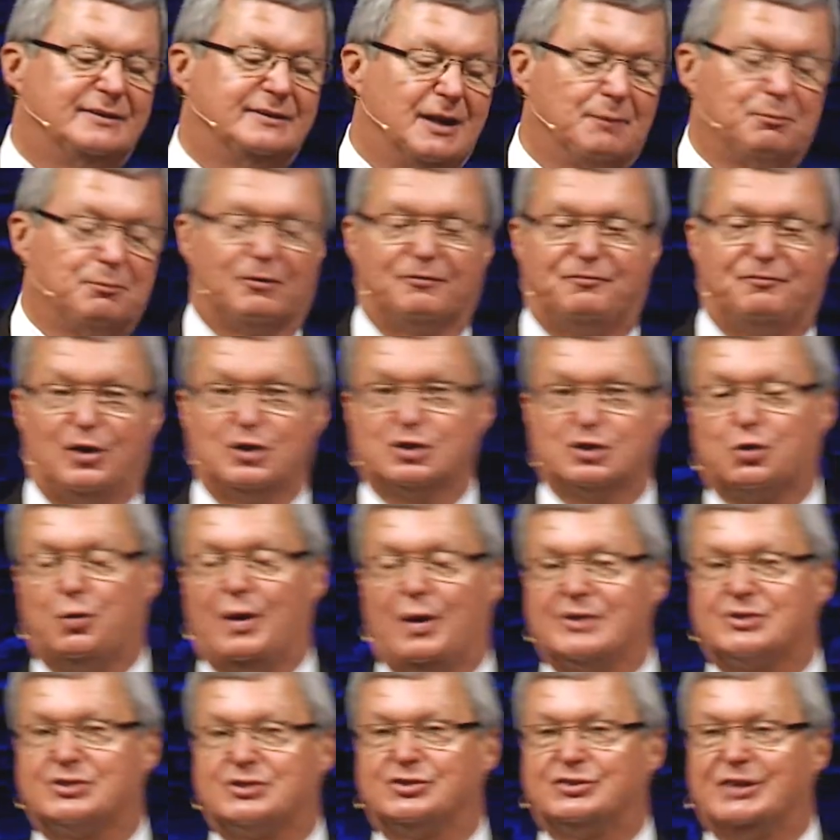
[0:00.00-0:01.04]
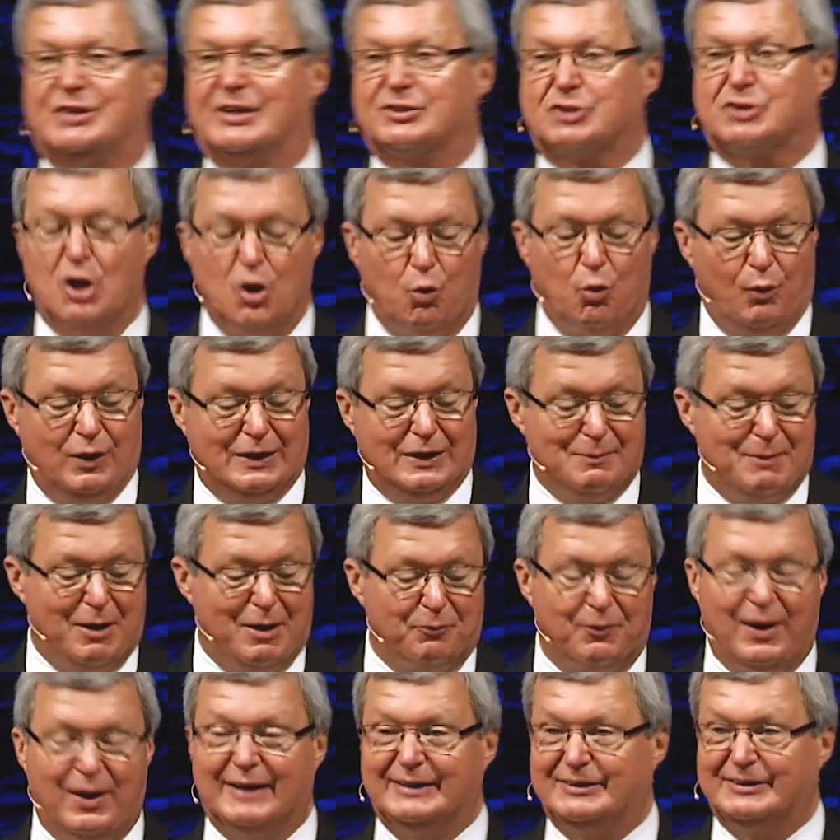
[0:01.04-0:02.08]
Number first question is this: When am I
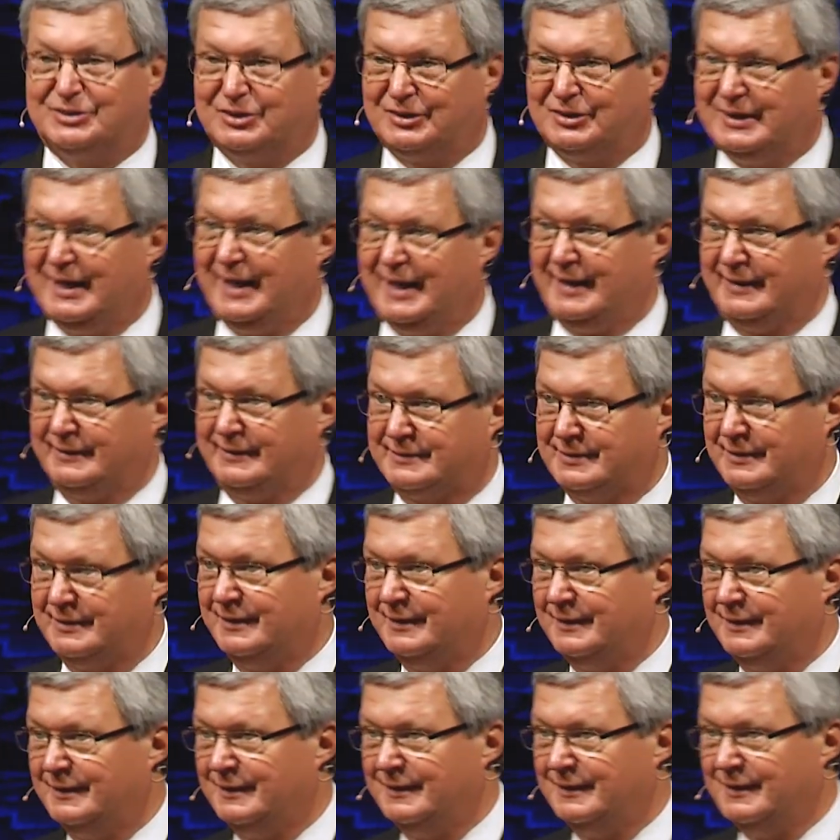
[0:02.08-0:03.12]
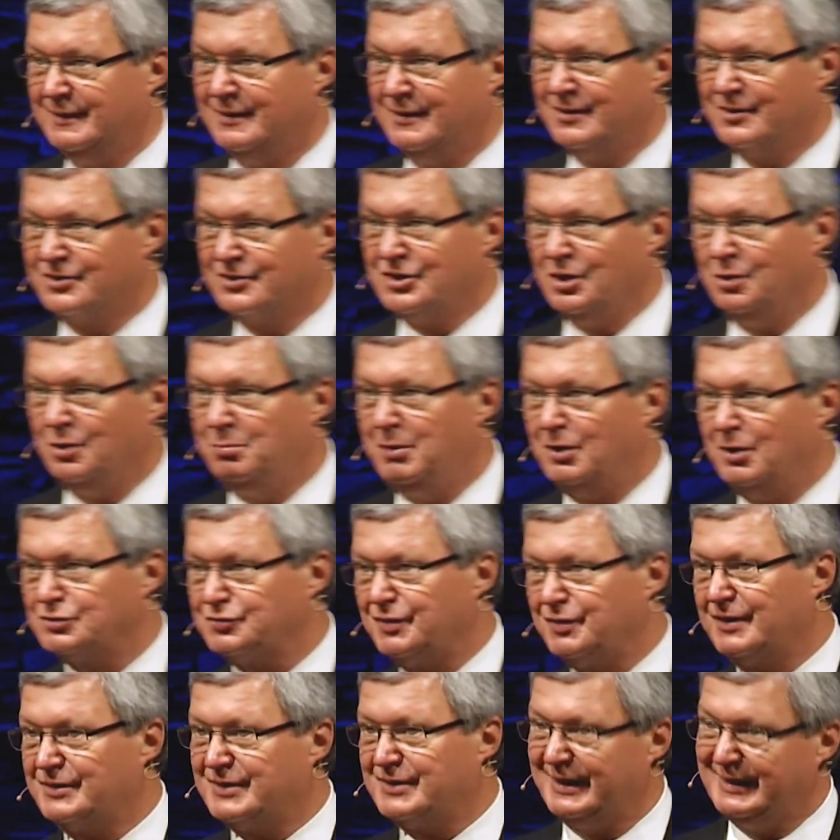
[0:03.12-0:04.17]
ready to date? So most of
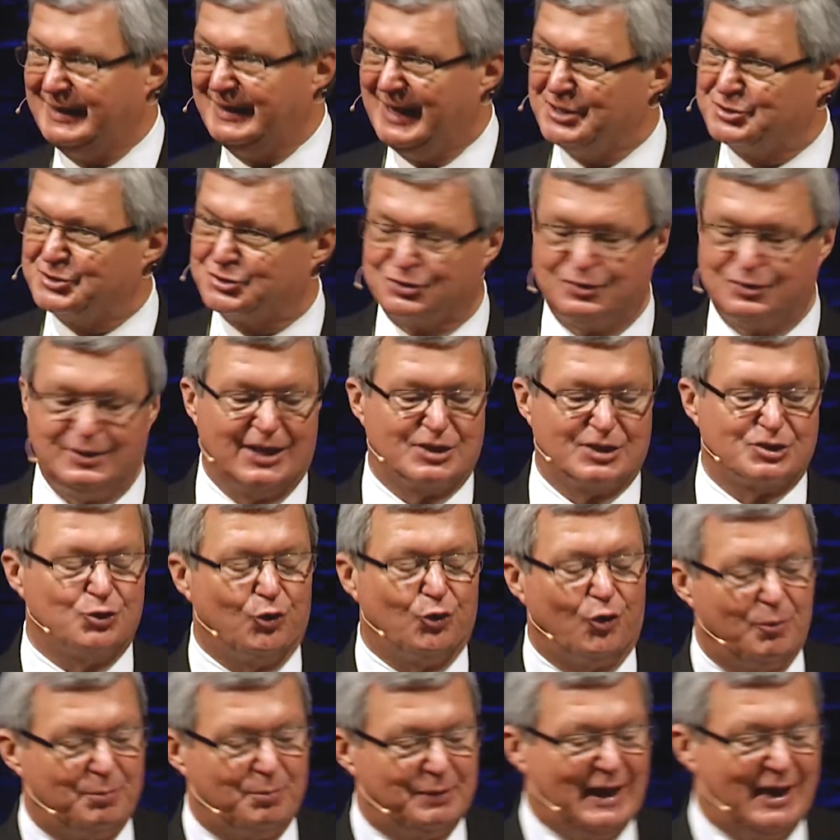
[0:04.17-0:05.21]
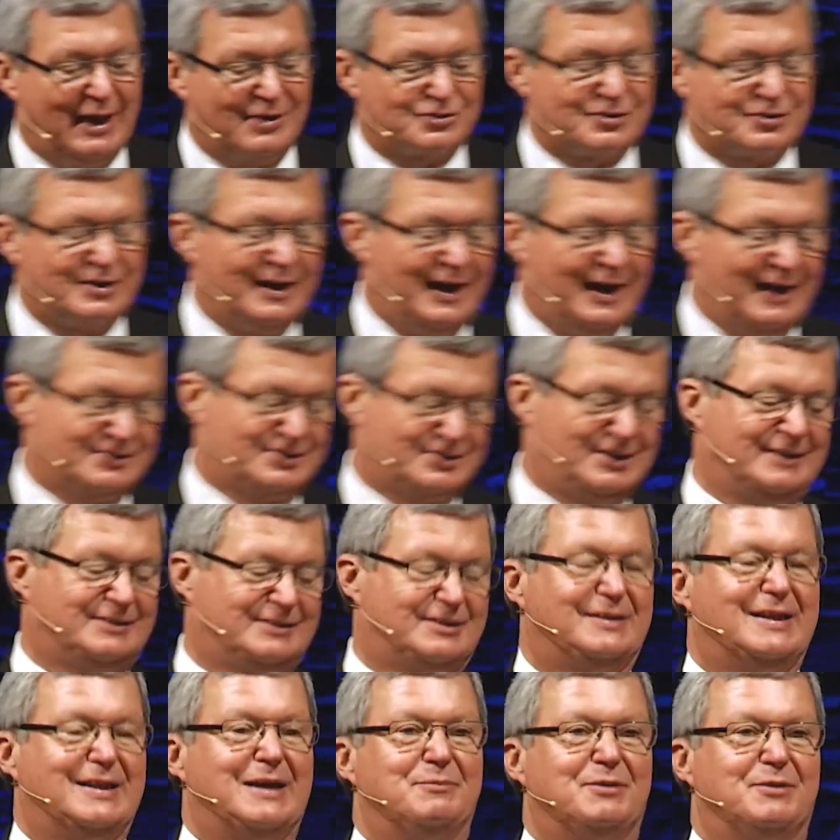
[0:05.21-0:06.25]
our teenagers next door, but say, i said to
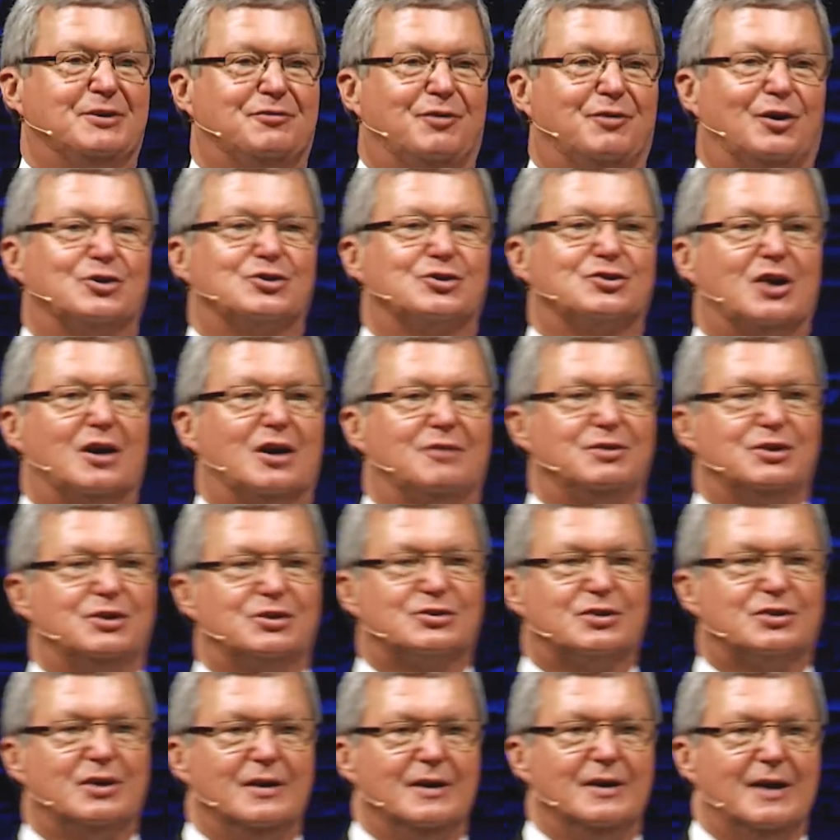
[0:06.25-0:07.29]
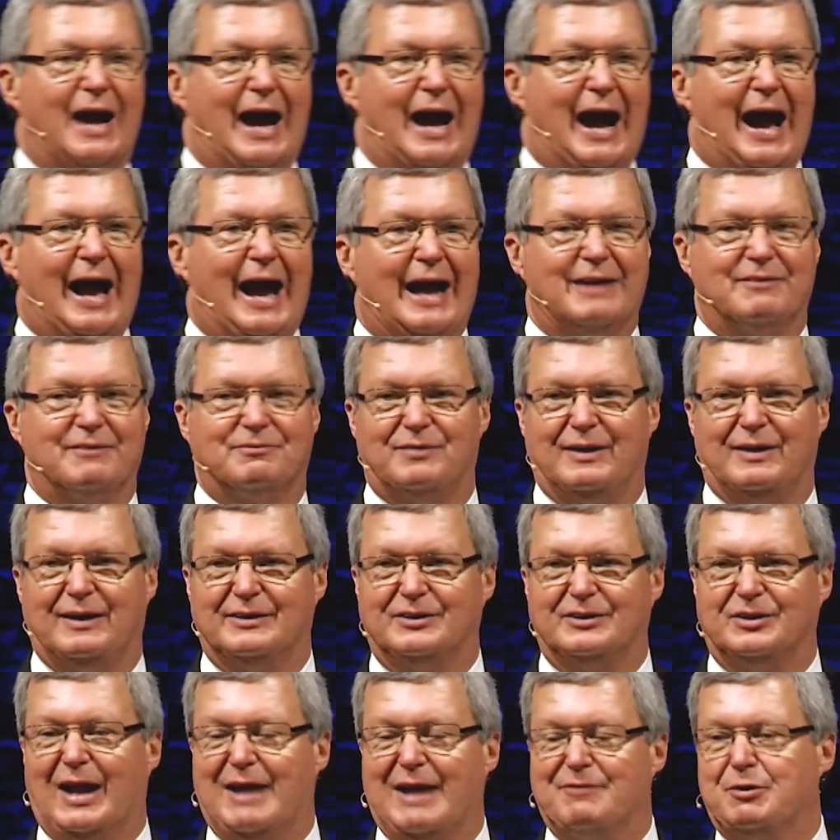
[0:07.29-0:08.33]
them in the first service, I have,
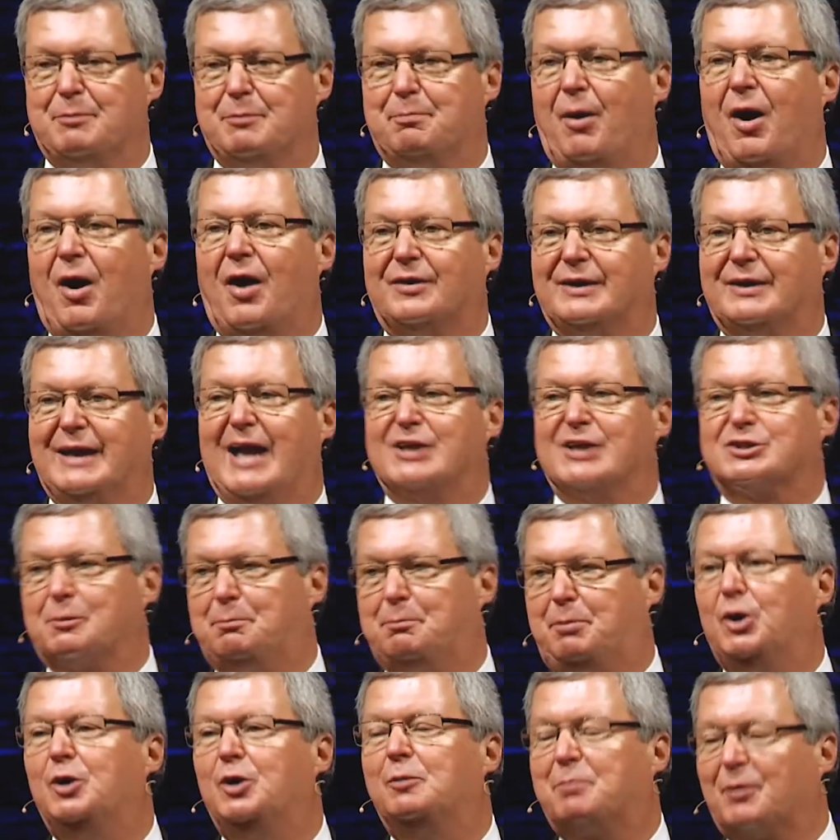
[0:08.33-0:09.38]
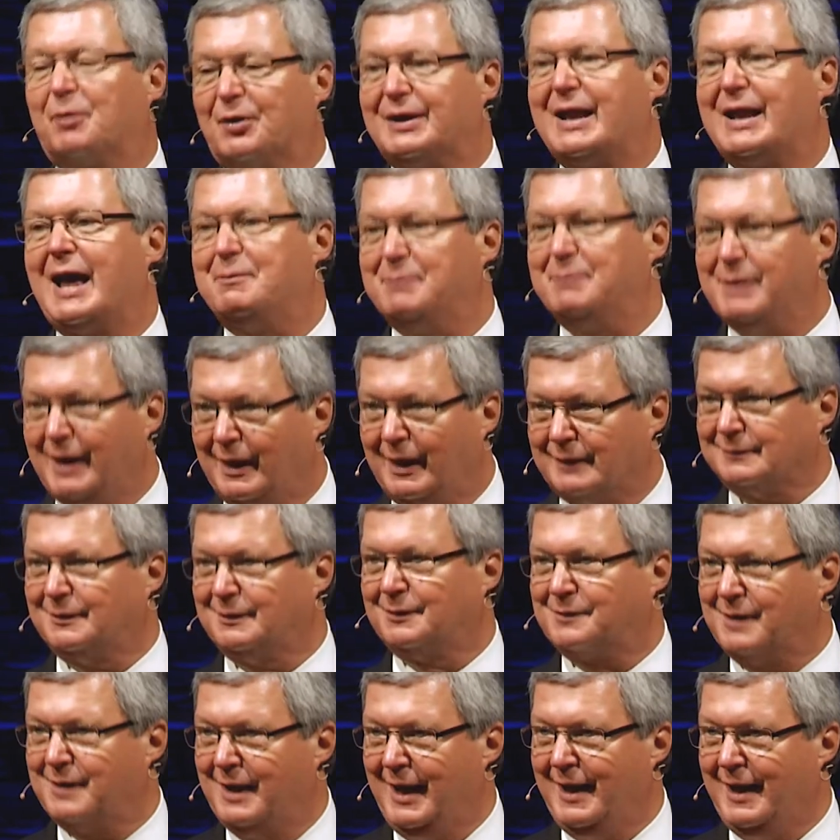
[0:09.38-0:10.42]
every party has a pooper, and I'm out.
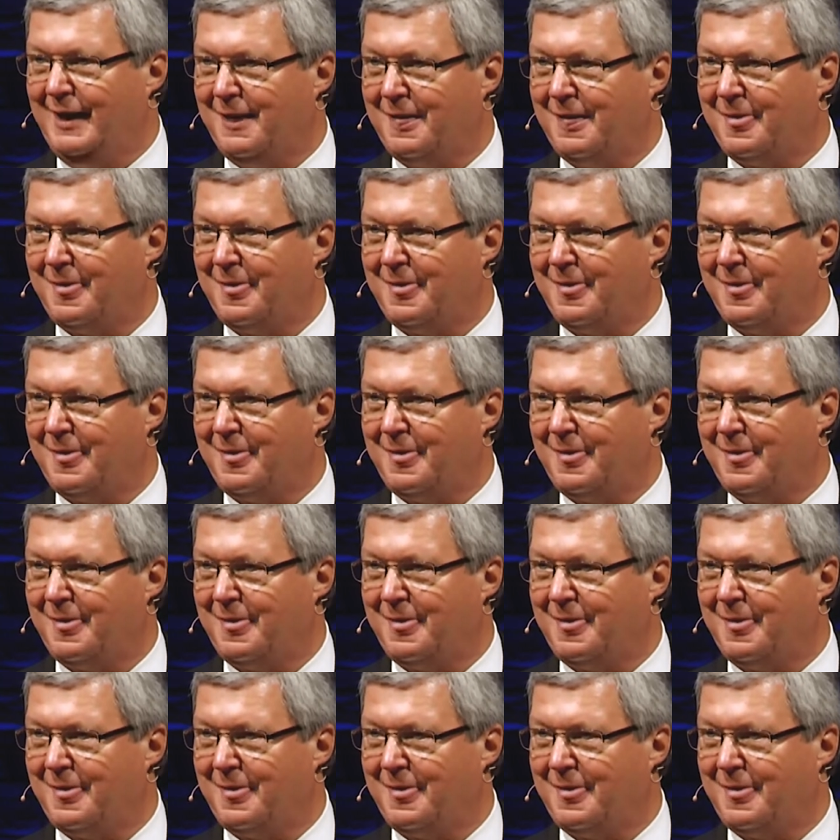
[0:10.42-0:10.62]
Okay.